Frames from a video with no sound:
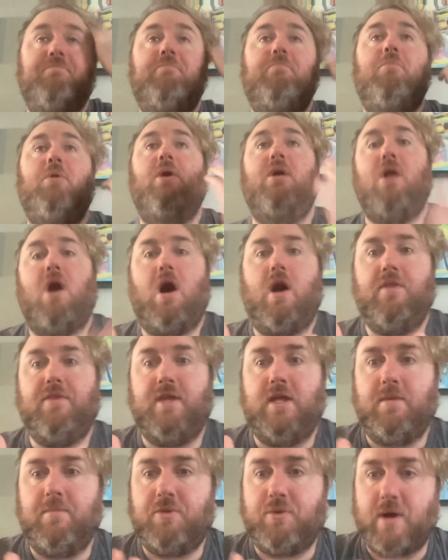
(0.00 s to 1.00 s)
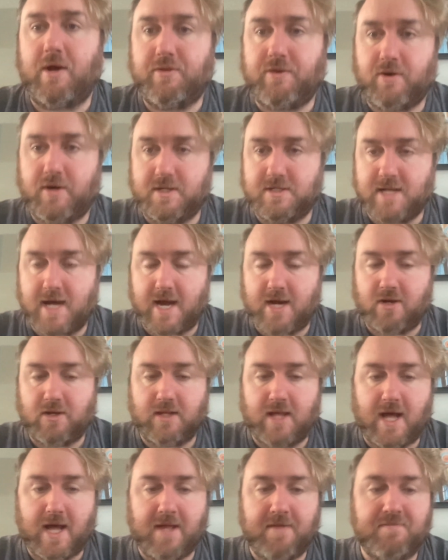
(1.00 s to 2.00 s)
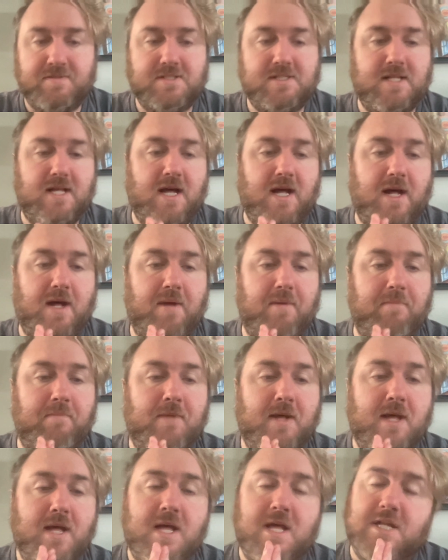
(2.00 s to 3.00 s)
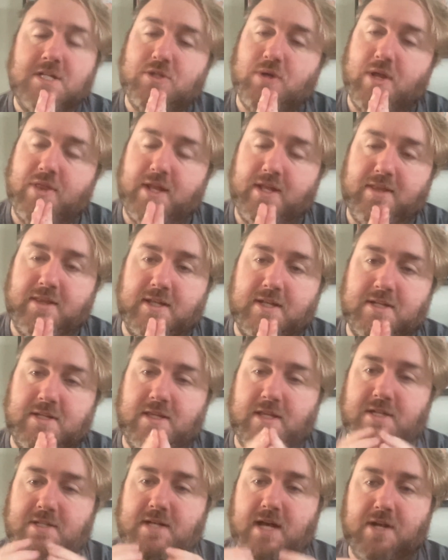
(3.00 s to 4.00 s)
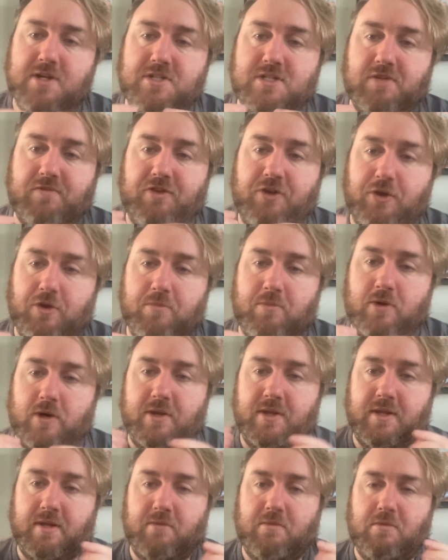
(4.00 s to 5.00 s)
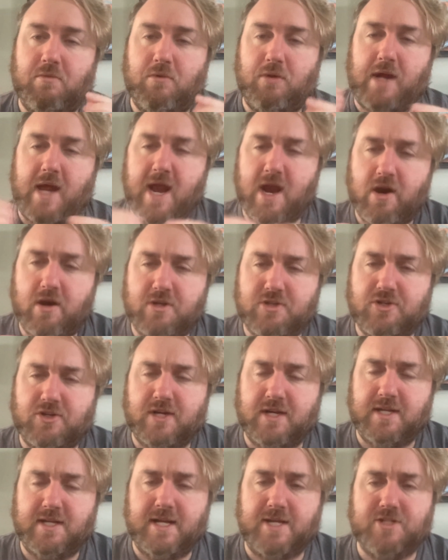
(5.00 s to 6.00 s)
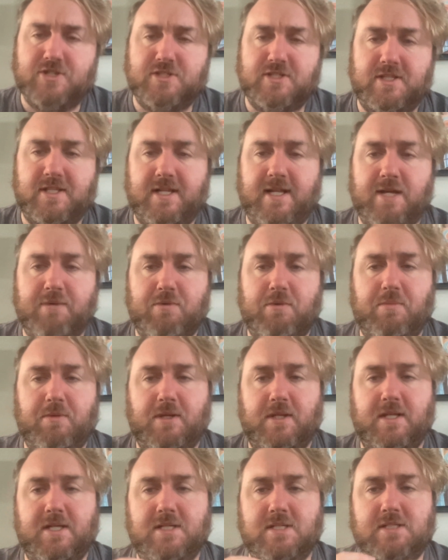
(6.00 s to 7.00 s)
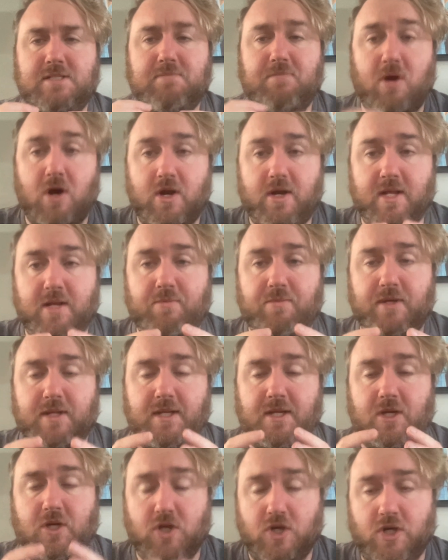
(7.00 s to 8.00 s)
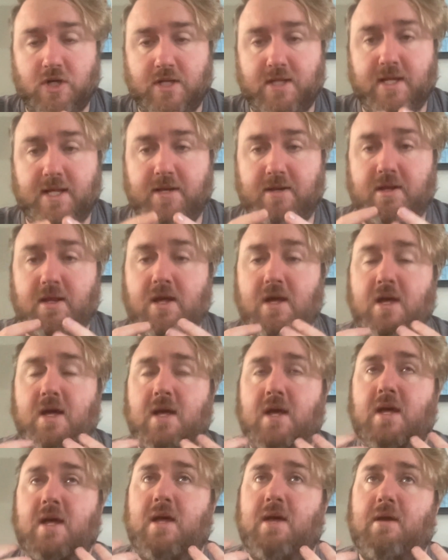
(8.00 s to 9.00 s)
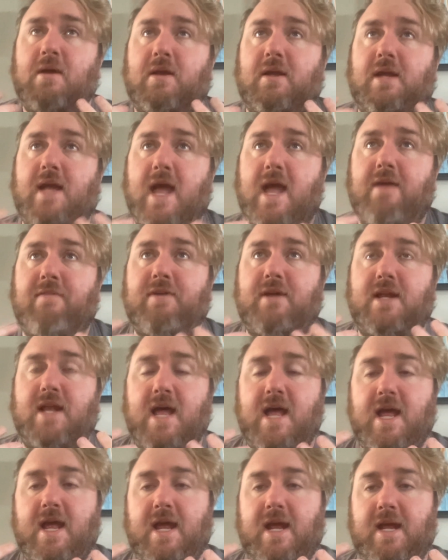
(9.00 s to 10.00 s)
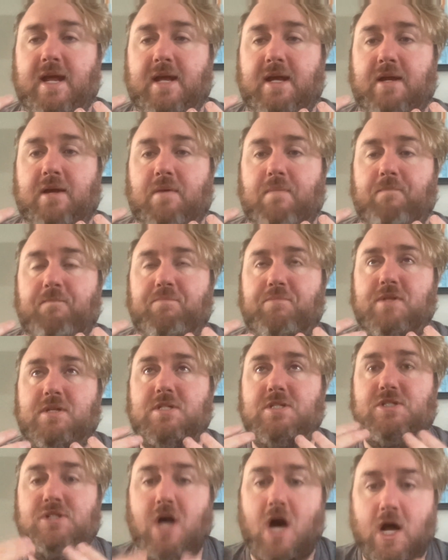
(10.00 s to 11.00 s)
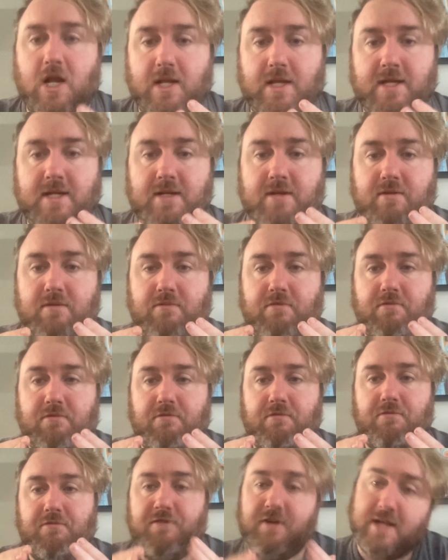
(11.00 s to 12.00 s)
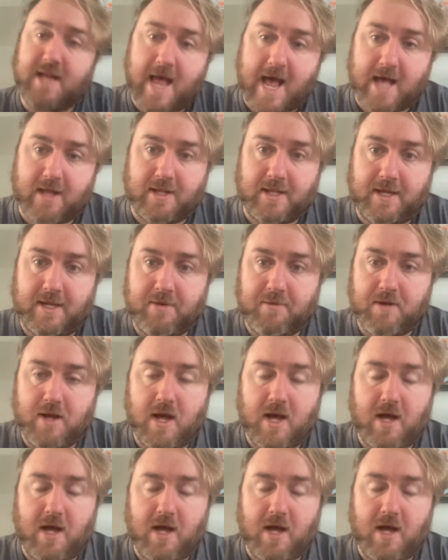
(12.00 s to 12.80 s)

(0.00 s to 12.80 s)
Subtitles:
put on them throughout their entire lives. So I think that the touches of humor and the character connections at the end were really smart and really good, and gave it a solid finale.